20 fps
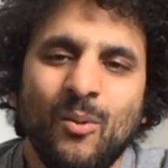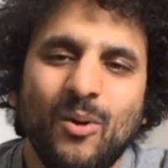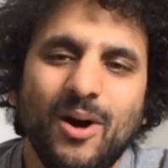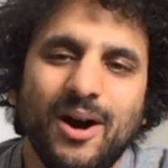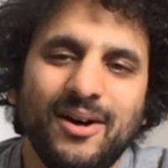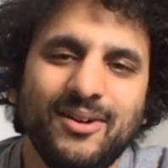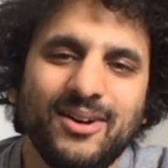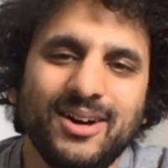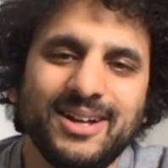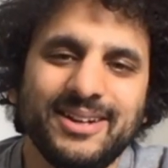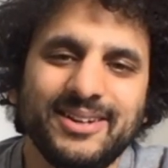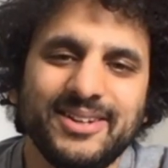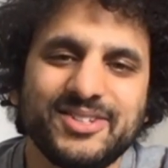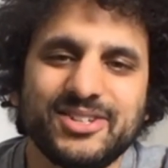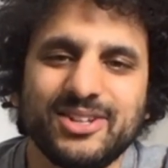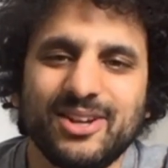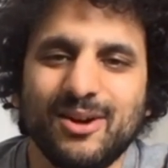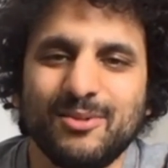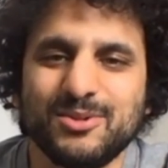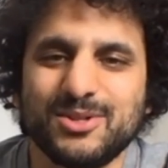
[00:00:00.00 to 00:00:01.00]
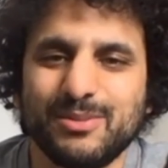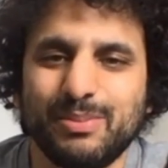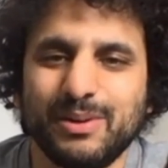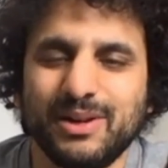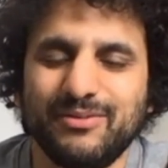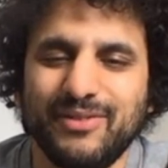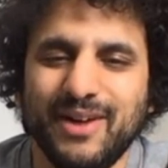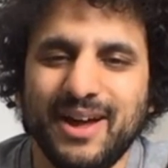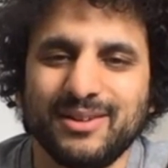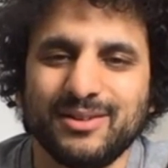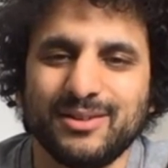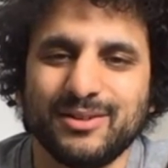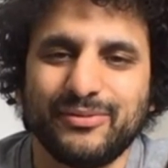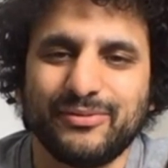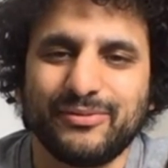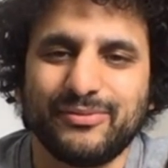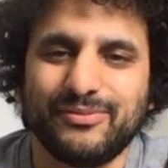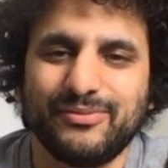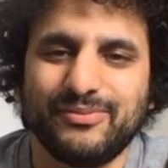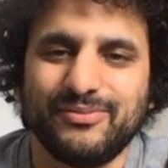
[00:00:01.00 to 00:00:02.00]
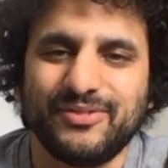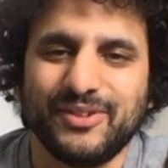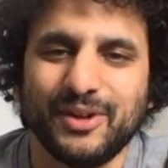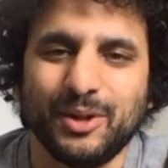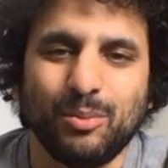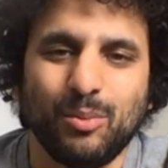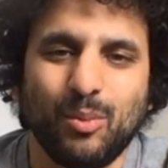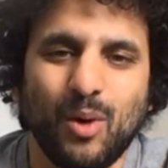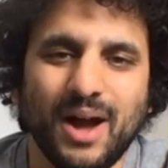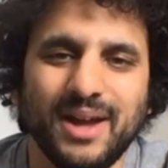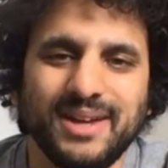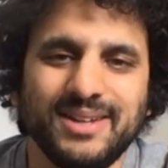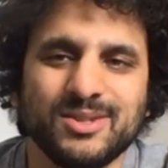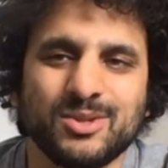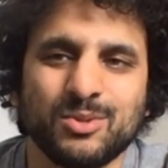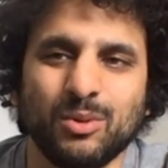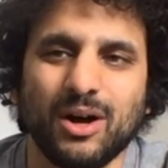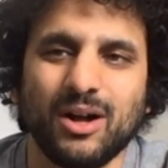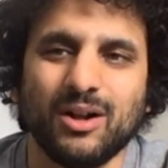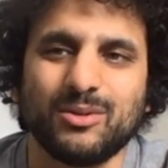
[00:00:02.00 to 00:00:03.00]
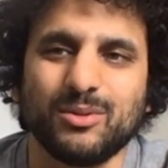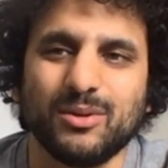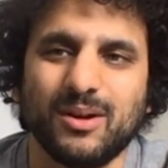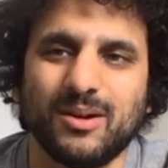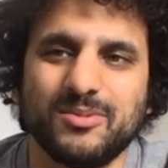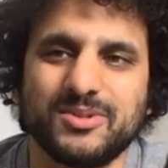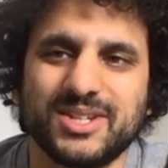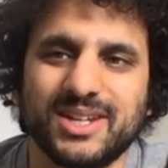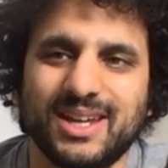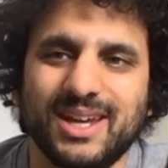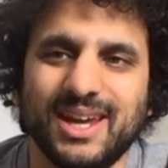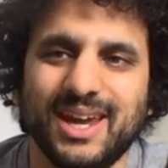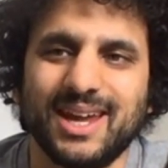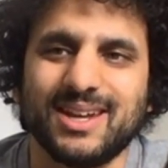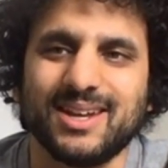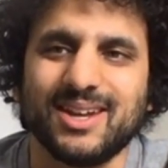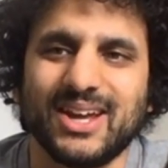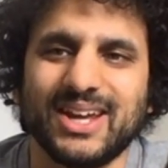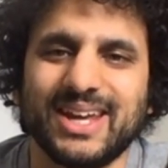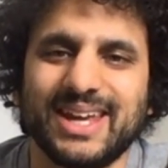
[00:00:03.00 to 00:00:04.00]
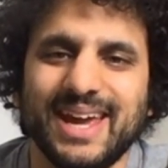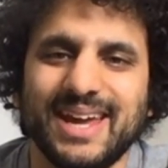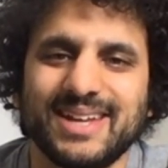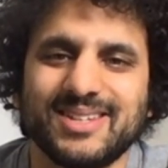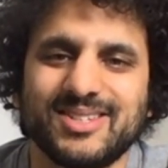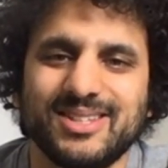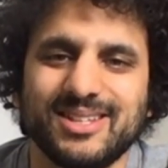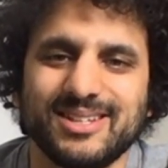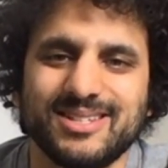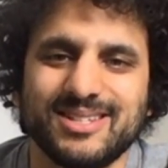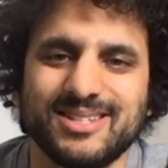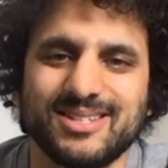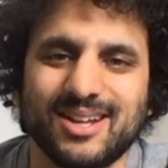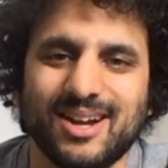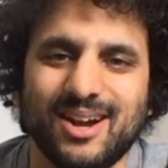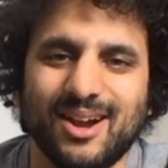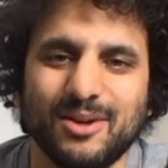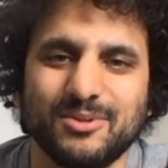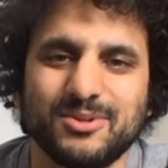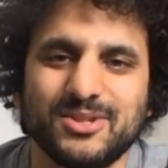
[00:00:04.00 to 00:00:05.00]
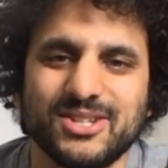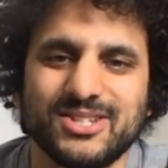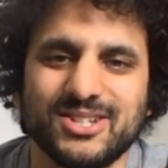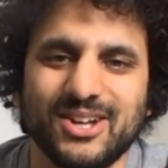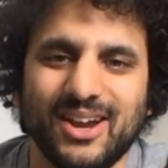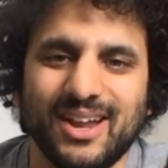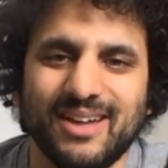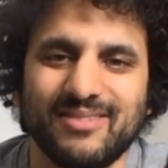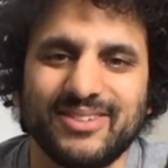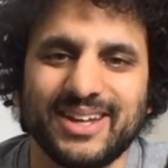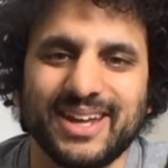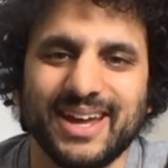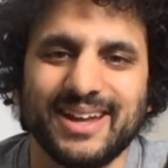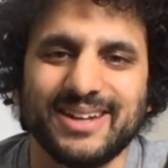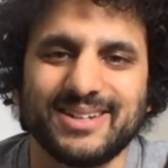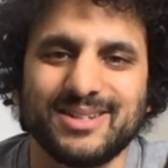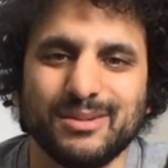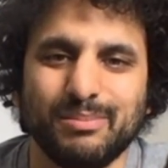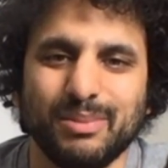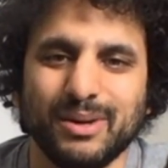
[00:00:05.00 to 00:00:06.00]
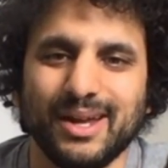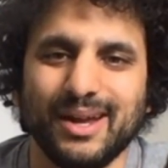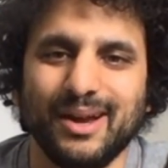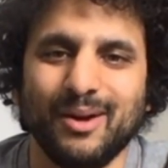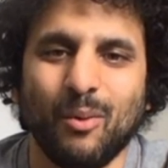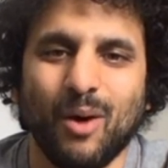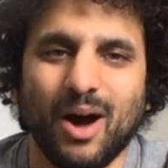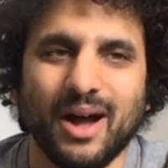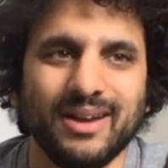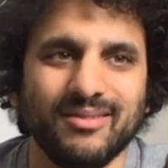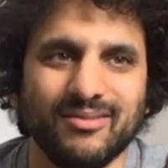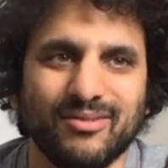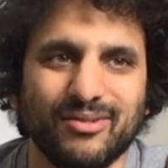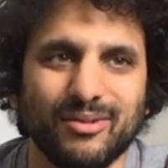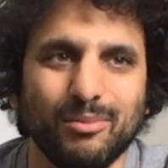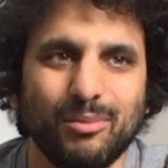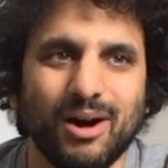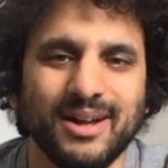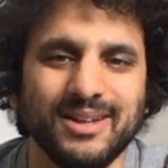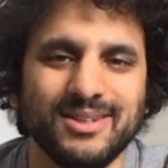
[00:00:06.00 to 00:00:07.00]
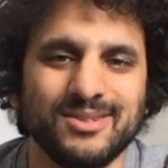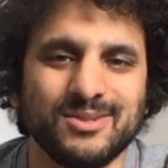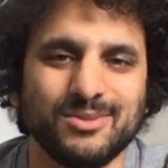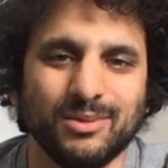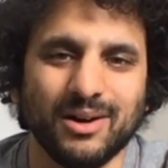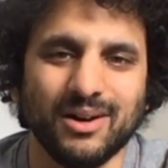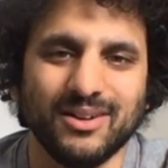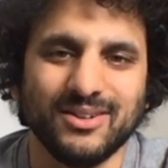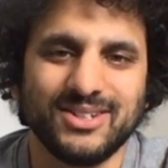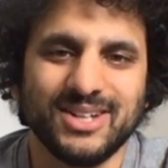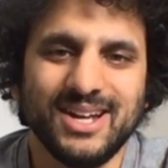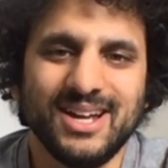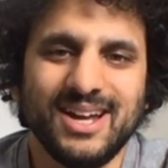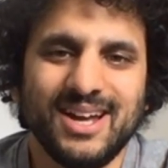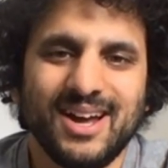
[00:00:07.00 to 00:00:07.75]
Well, listen, I was a big fan of the film Wayne's World when I was a kid, and I guess this is the closest I'll ever get to being Wayne from Wayne's World.